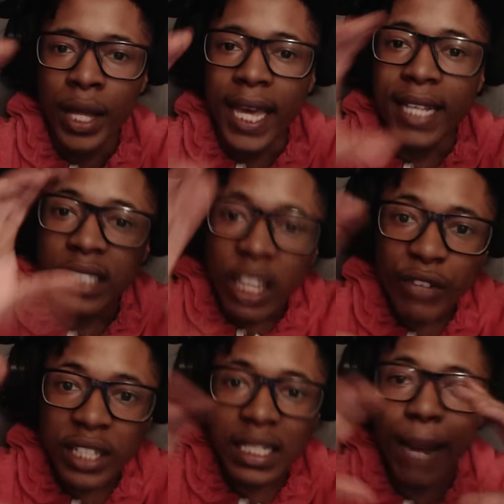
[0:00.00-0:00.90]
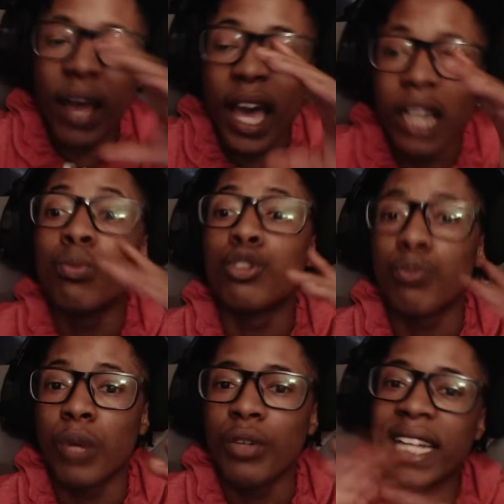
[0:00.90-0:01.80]
It's different type of edibles,
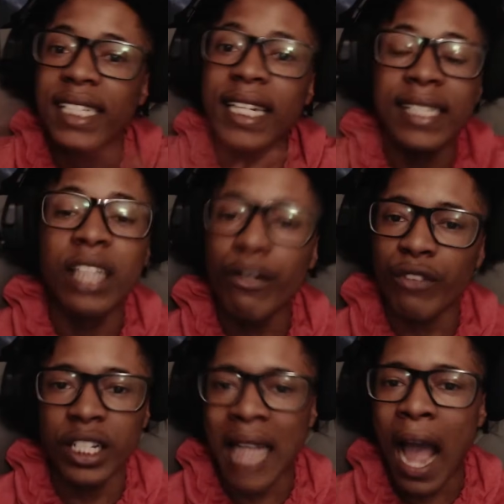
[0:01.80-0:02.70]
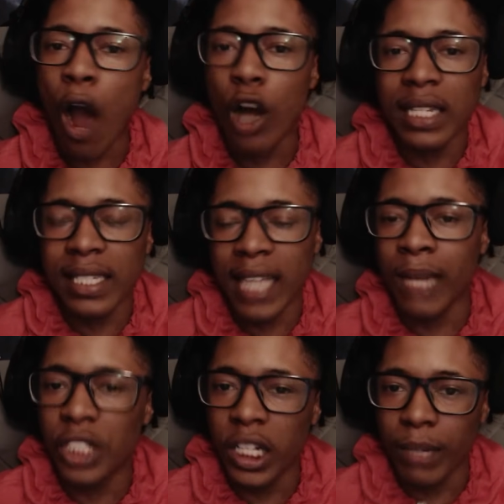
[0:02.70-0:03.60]
bro. That shit is different. It's not all the same
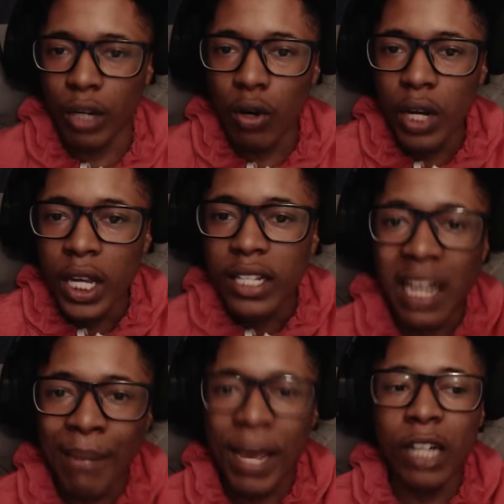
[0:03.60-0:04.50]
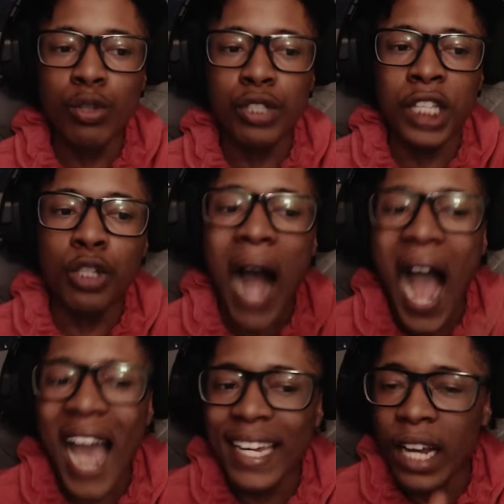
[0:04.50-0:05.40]
shit, bro. Some edibles get you
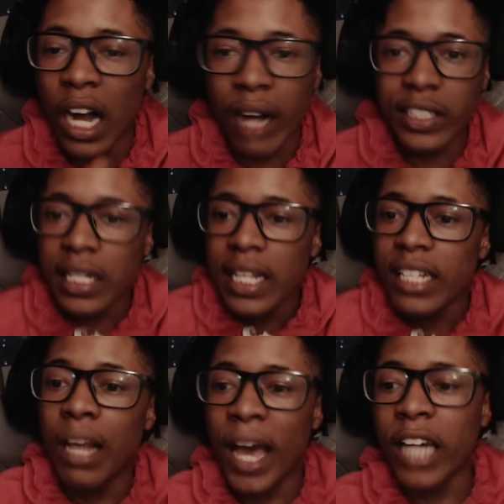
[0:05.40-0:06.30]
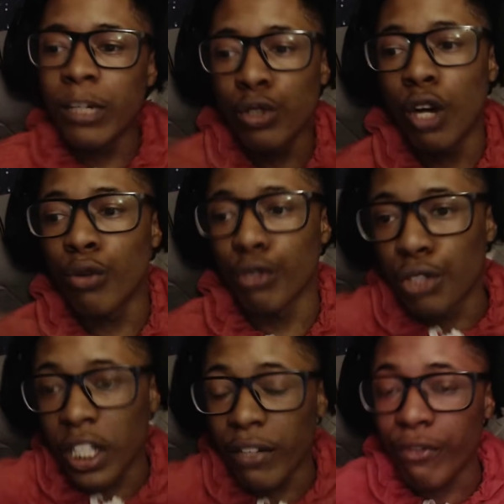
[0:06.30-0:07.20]
higher than others. Some edibles don't do
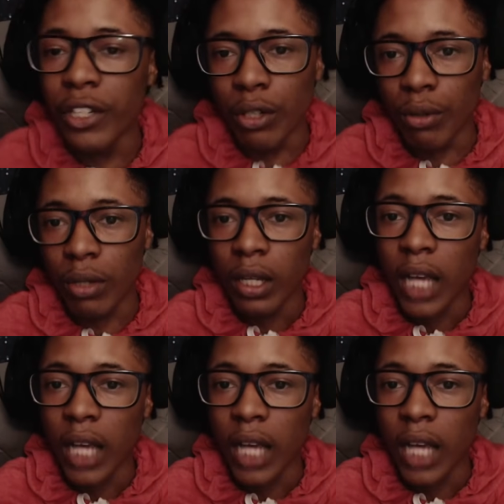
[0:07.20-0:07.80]
shit for you.